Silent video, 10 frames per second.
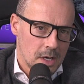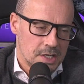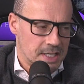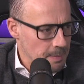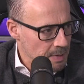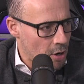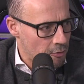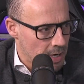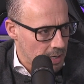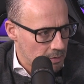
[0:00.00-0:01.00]
C B
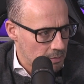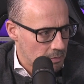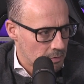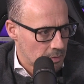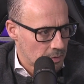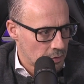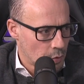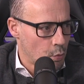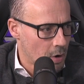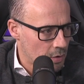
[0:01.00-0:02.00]
R E, the
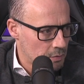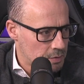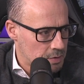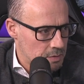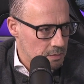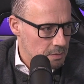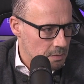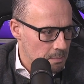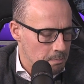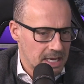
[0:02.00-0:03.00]
world's
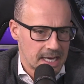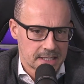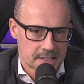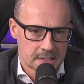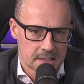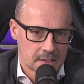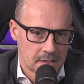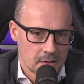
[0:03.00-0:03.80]
biggest